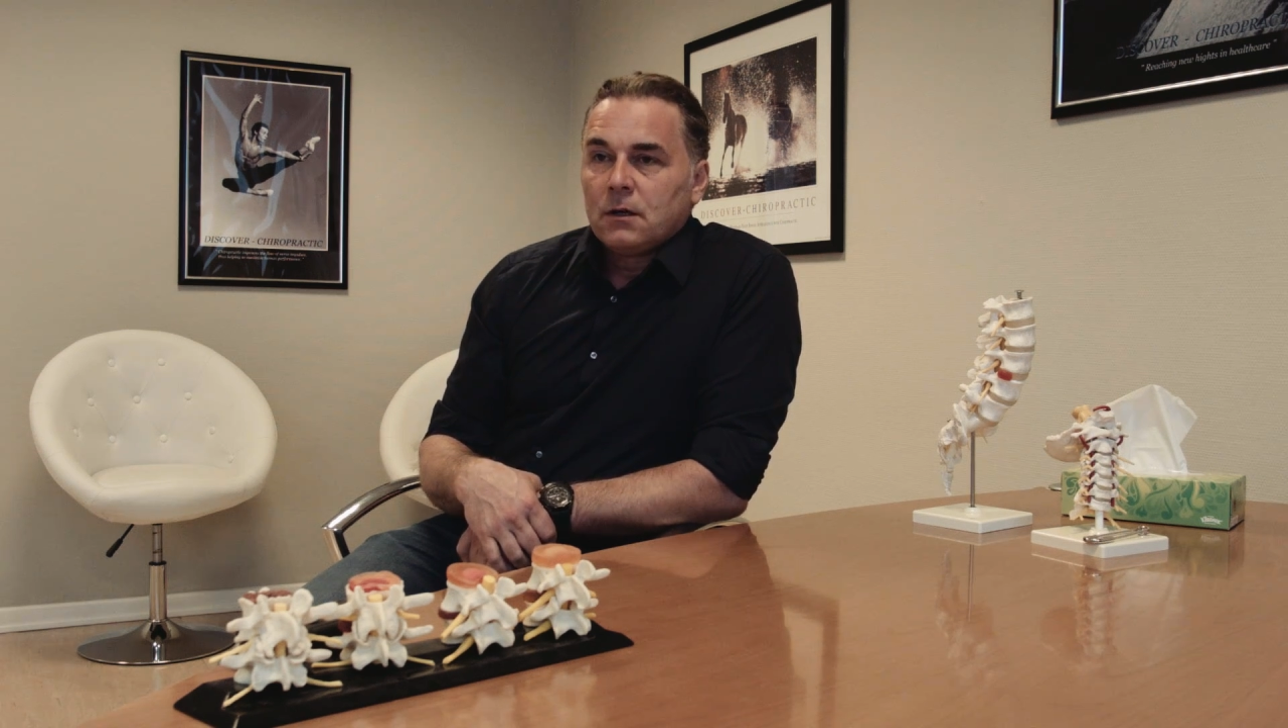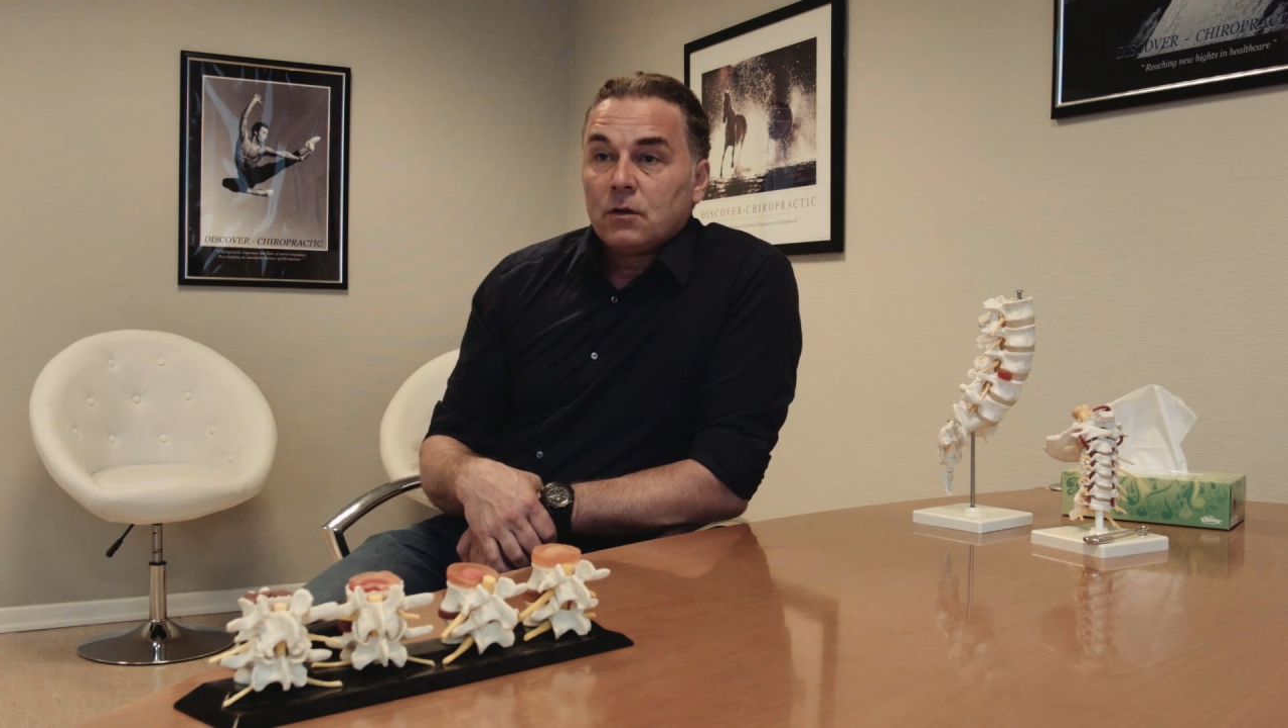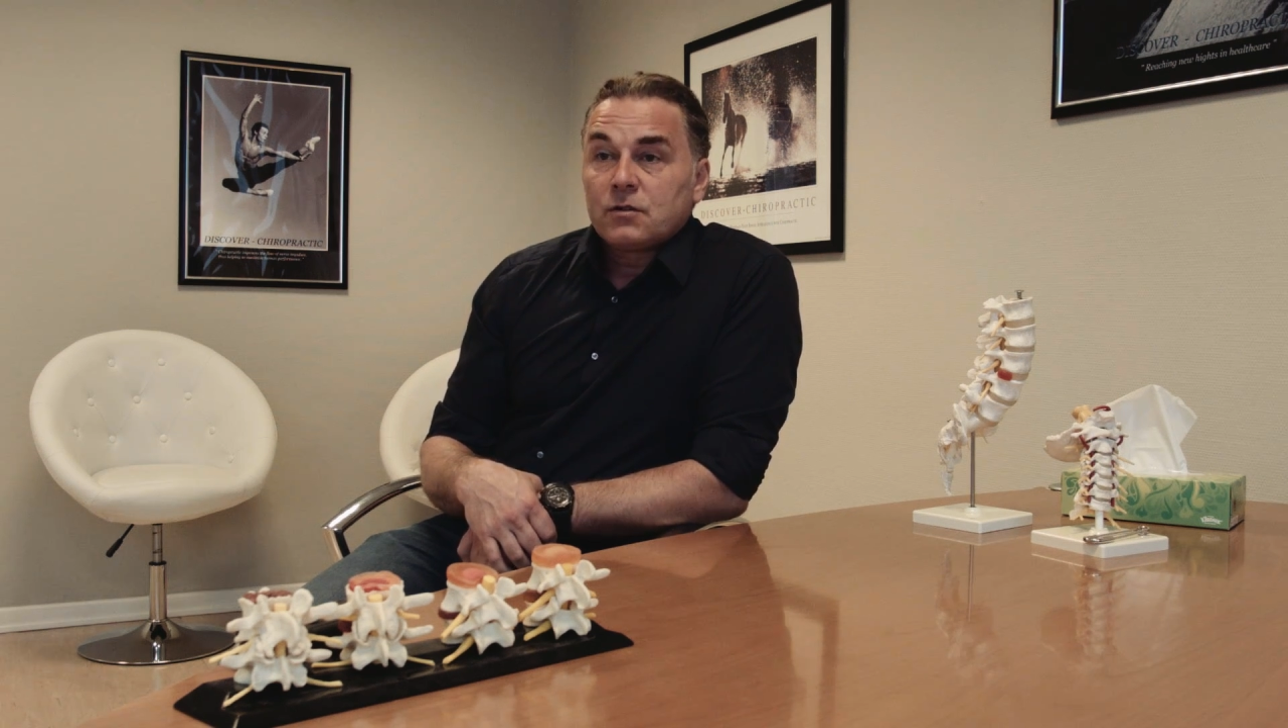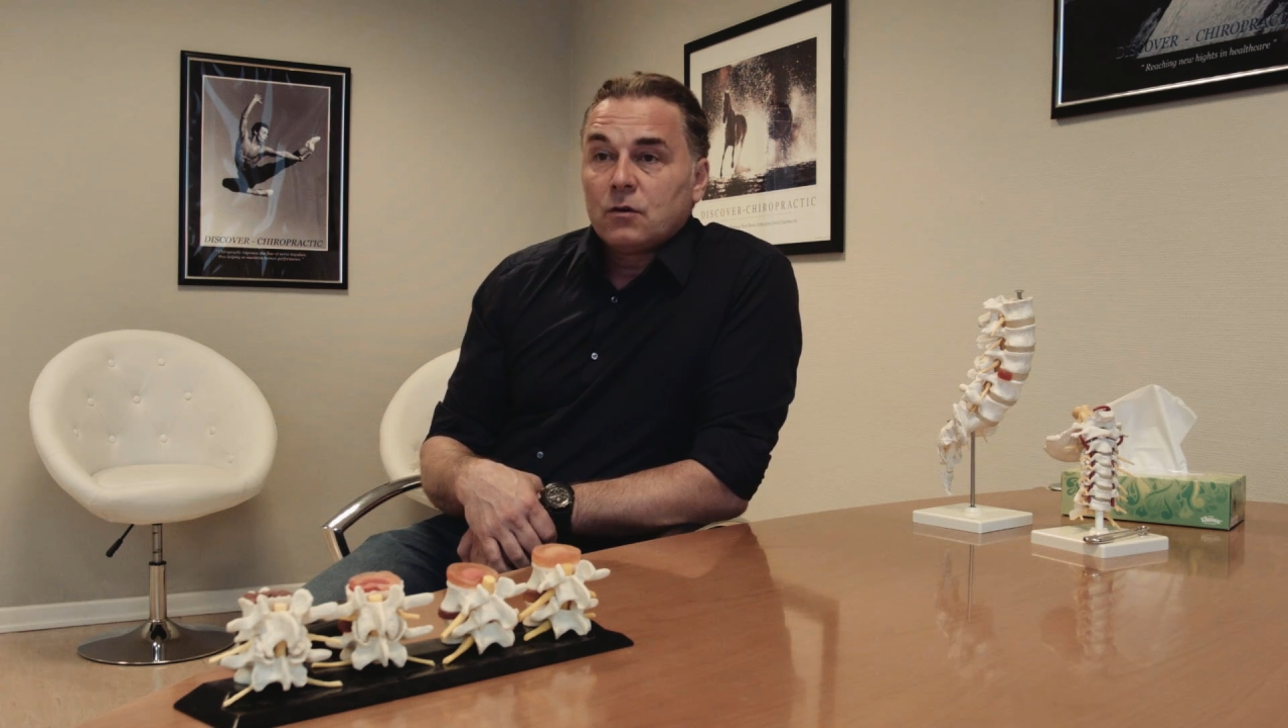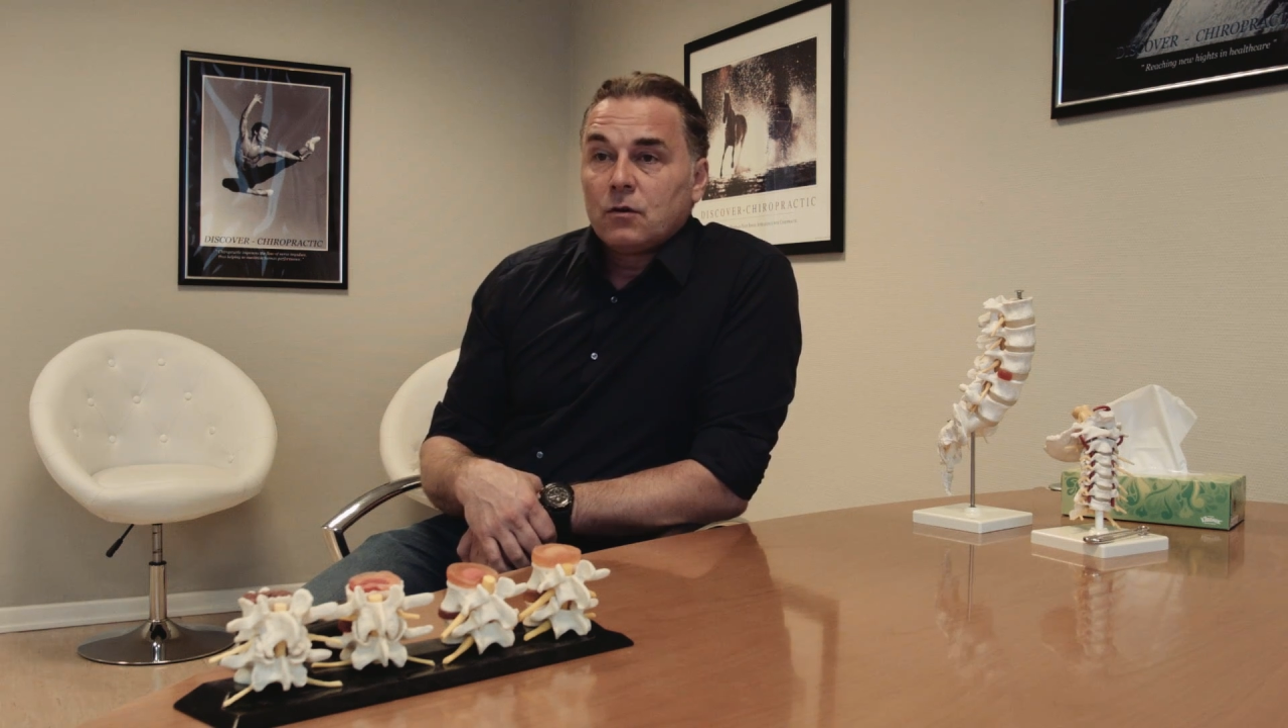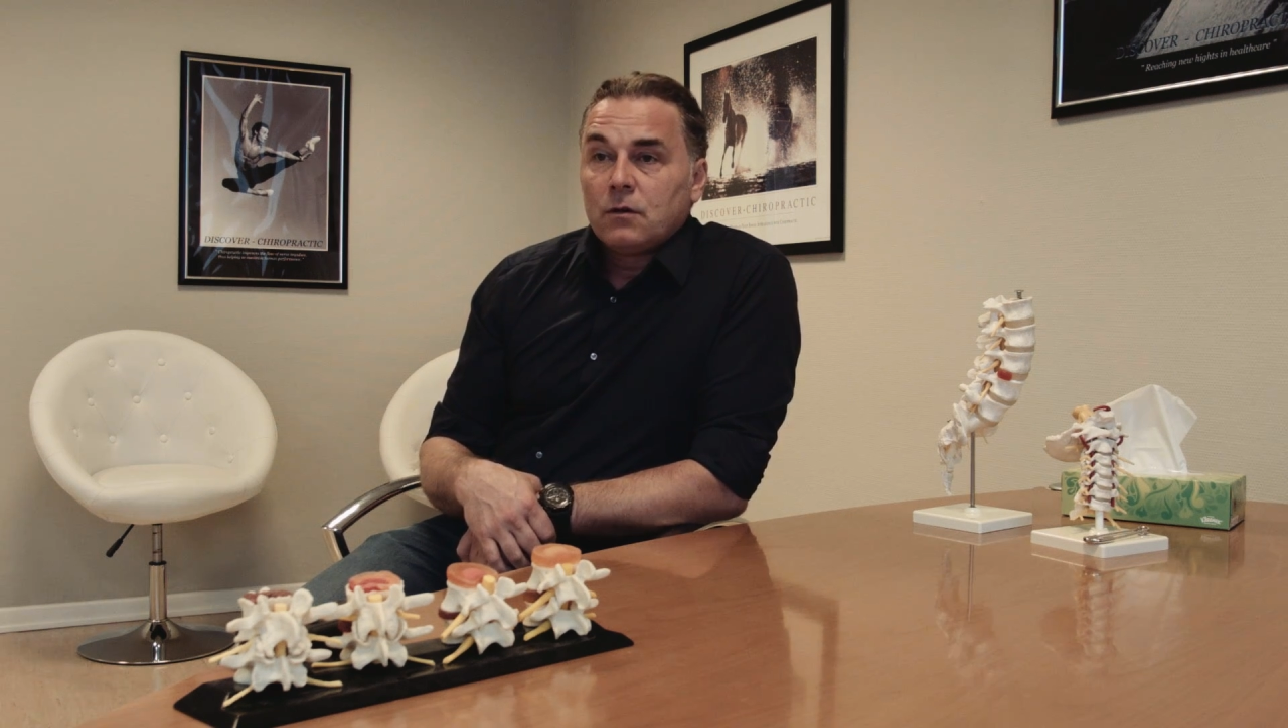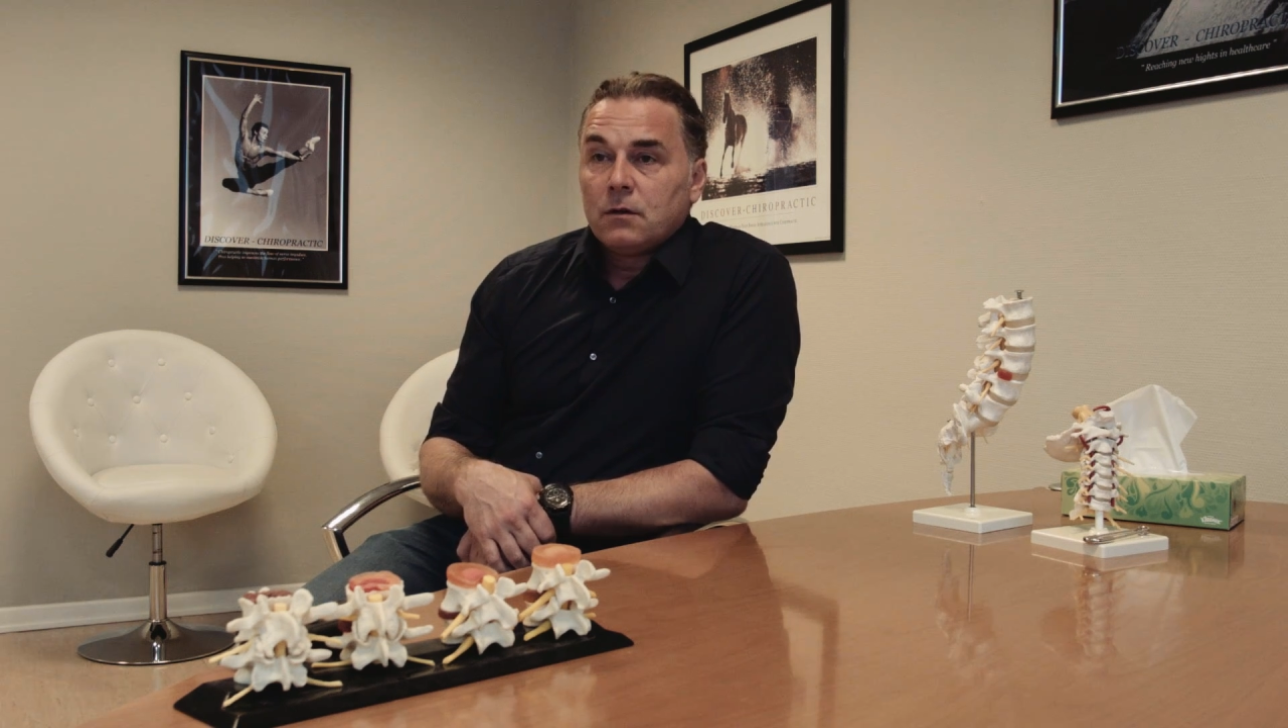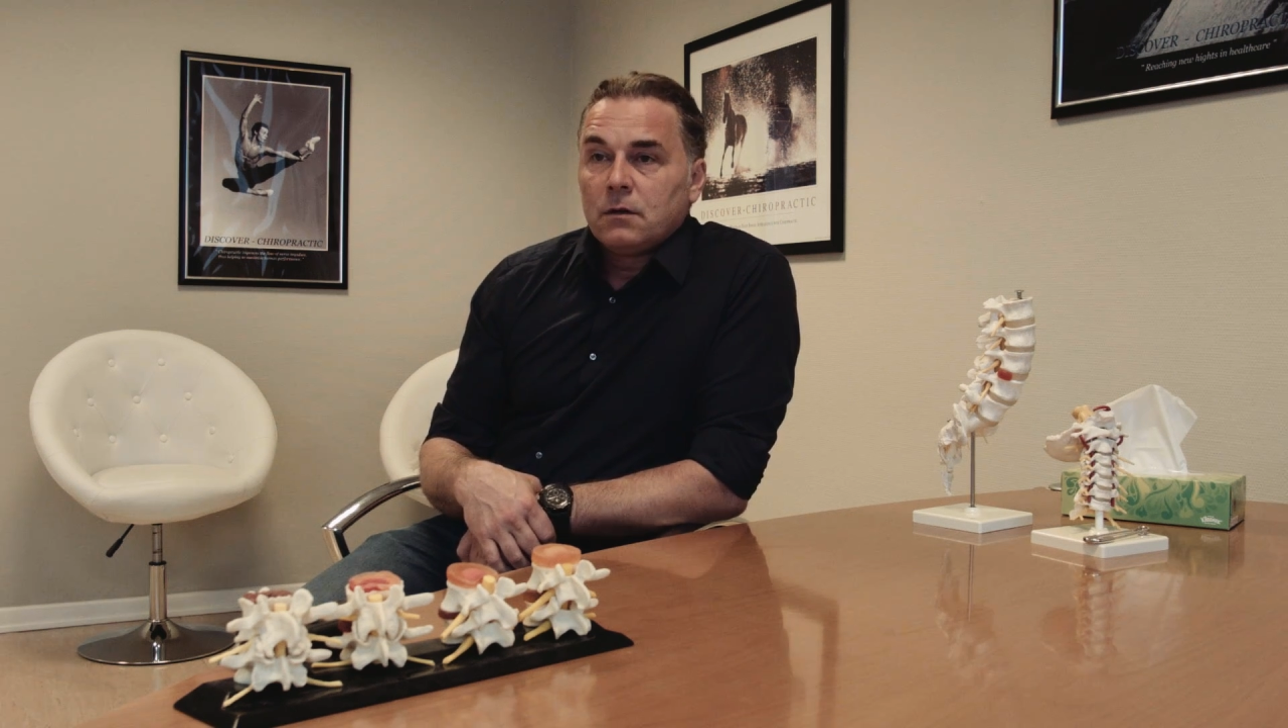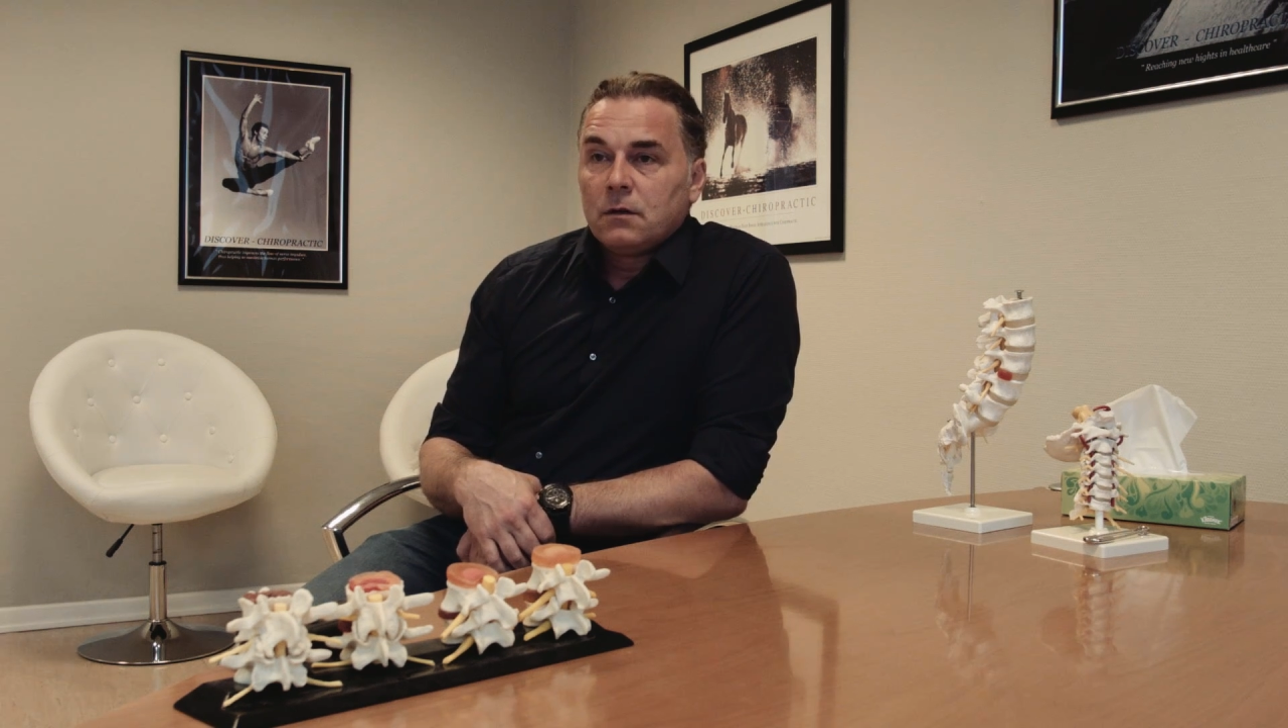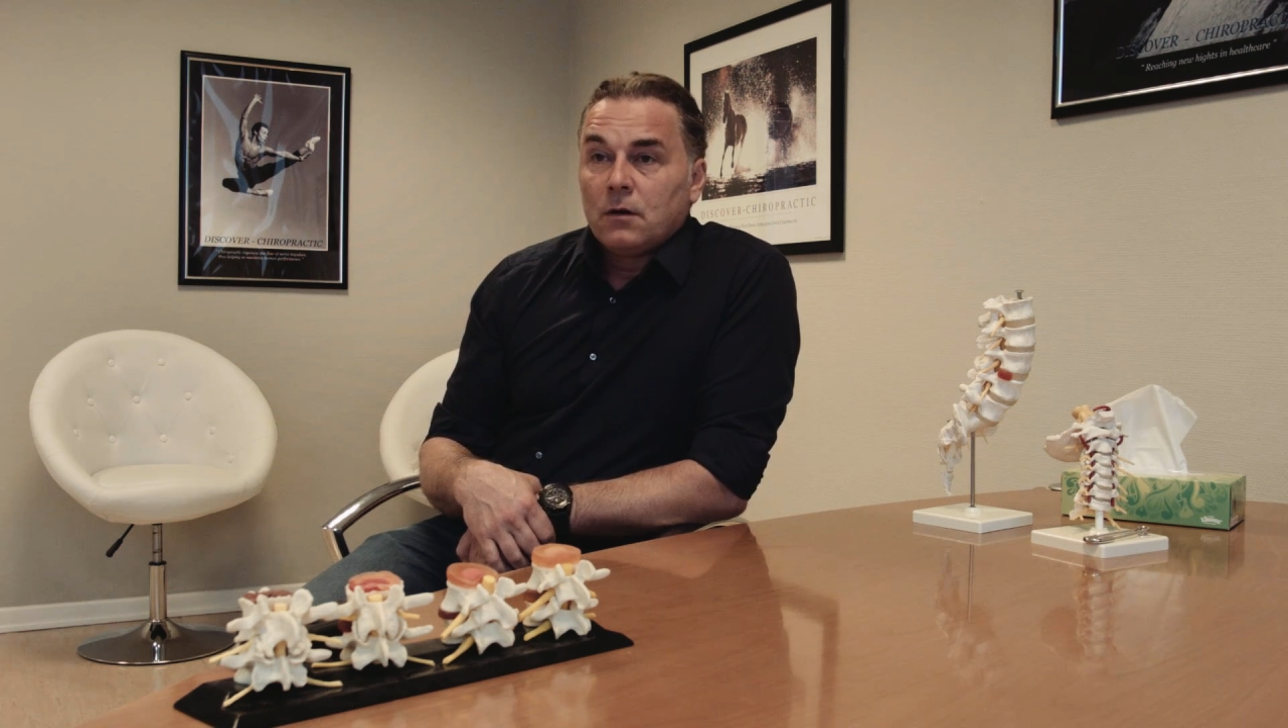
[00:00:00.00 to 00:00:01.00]

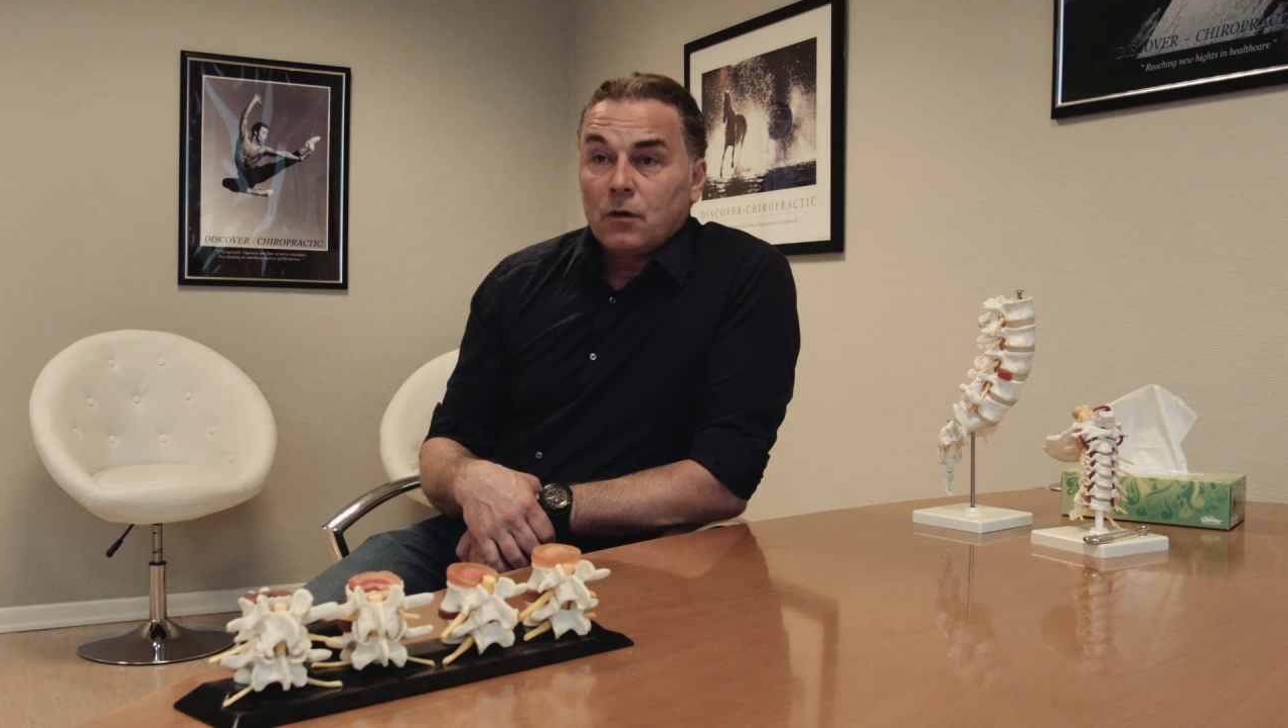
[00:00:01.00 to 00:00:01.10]
Also uh,